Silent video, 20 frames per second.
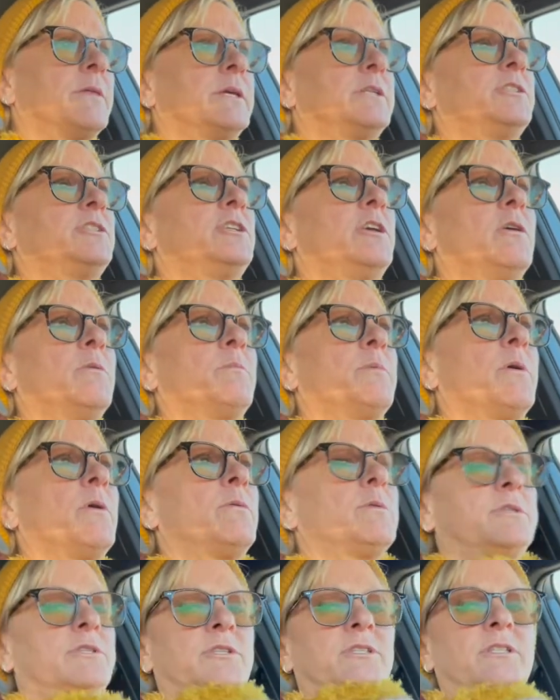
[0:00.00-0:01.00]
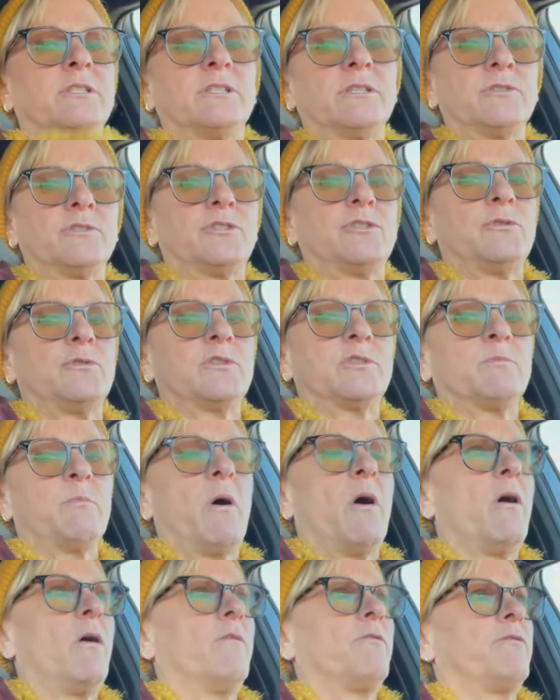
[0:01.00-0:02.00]
GeoPro was just a little too
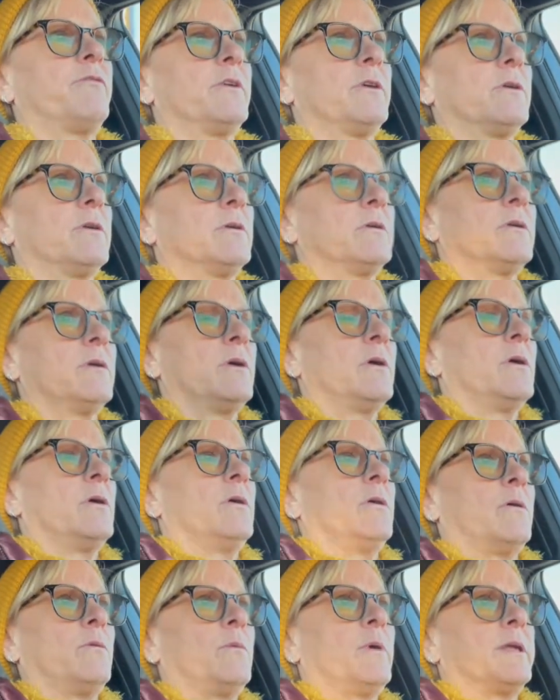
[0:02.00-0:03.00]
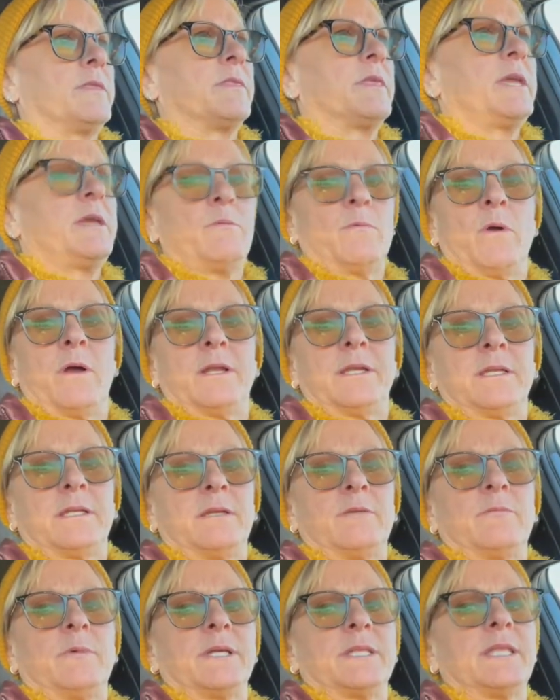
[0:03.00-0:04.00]
small for what they wanted
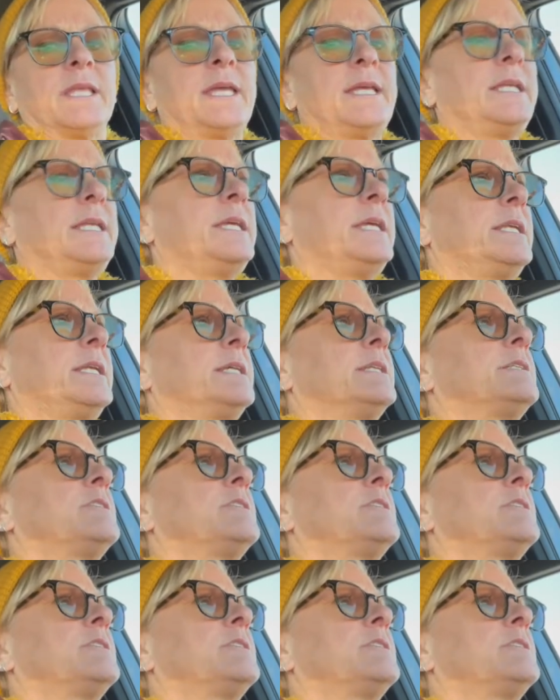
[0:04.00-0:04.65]
and what they needed.